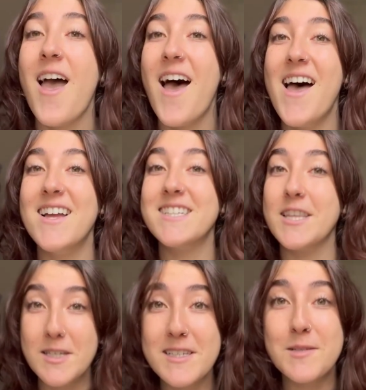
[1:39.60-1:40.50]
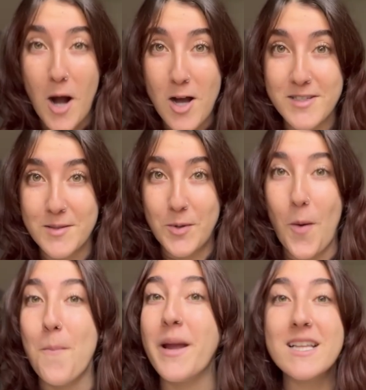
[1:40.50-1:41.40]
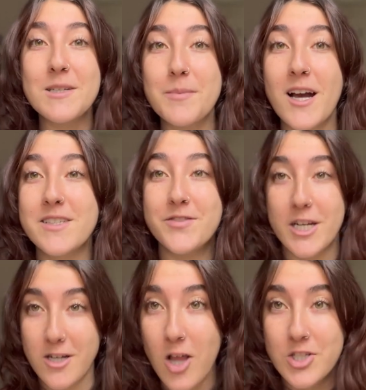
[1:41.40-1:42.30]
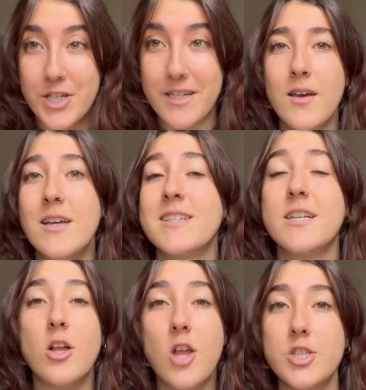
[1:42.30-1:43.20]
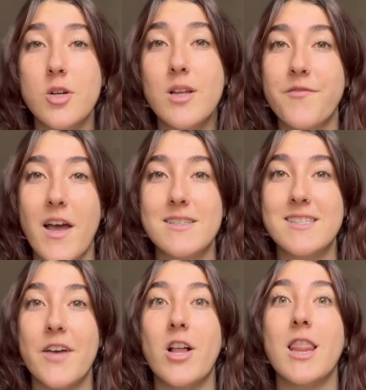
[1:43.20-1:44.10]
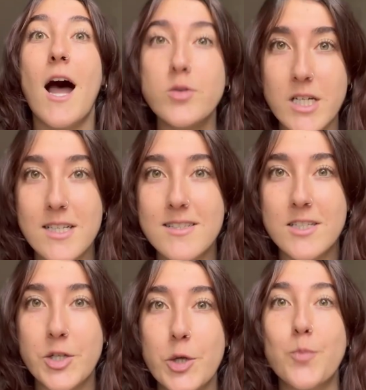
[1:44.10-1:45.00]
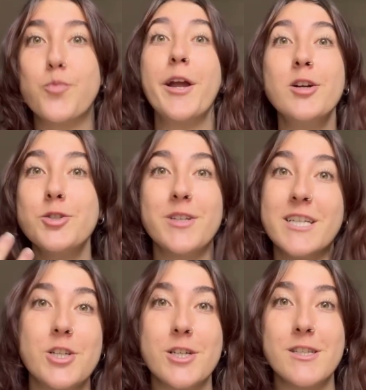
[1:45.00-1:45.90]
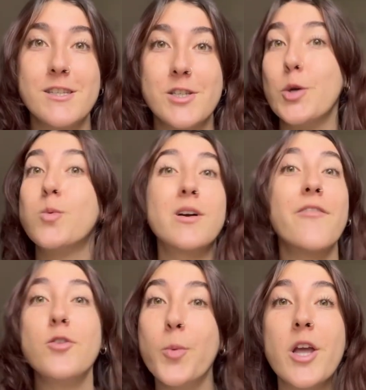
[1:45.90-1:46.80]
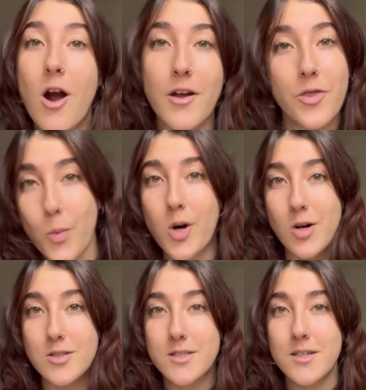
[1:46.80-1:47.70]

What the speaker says: And this is possible mainly because of technology. Technological advances have allowed us to bring our traditions to wherever we are in the world.